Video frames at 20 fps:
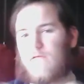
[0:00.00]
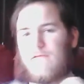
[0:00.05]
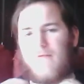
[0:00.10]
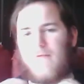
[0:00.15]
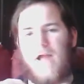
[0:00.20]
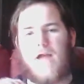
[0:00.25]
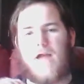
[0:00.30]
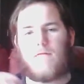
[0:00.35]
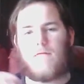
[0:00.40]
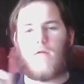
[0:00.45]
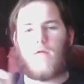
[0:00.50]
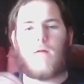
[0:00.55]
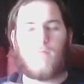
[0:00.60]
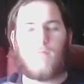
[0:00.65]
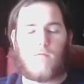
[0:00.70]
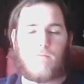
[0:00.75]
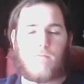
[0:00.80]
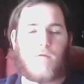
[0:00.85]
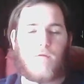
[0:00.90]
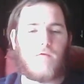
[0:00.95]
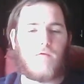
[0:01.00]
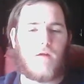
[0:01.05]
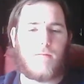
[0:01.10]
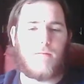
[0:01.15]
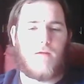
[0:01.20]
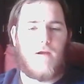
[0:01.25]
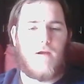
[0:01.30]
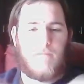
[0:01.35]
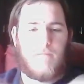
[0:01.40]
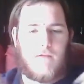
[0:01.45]
they have a lot more build
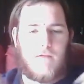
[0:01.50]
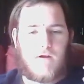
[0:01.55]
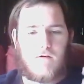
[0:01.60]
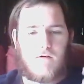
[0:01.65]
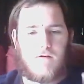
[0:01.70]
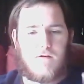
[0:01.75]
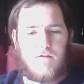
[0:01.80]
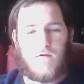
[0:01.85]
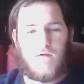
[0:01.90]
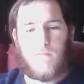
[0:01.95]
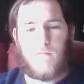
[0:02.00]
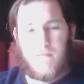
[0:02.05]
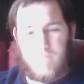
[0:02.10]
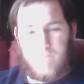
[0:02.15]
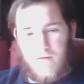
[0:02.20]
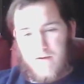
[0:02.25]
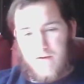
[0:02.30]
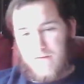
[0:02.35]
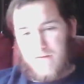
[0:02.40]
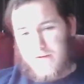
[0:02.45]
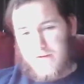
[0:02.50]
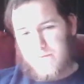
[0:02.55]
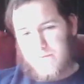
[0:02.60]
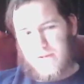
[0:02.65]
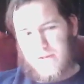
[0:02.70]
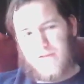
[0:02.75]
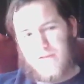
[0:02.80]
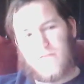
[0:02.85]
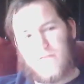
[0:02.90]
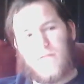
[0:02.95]
up. Here, nope, randomly at the
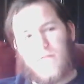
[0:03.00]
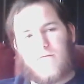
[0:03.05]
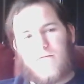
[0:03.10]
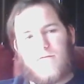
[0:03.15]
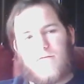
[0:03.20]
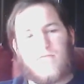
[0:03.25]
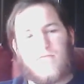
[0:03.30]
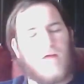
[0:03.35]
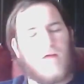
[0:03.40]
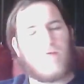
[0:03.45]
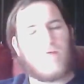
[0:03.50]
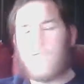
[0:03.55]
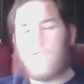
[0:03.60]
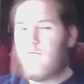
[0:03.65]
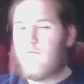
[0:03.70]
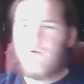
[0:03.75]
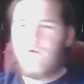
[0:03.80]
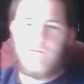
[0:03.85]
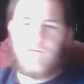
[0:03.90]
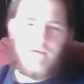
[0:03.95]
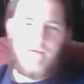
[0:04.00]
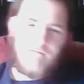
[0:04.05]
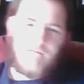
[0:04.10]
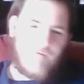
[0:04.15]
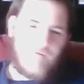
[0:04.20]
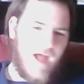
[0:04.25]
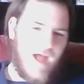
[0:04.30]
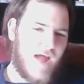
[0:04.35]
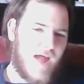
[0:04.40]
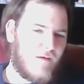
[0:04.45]
beginning of the month. If it was going to be
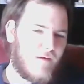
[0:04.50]
that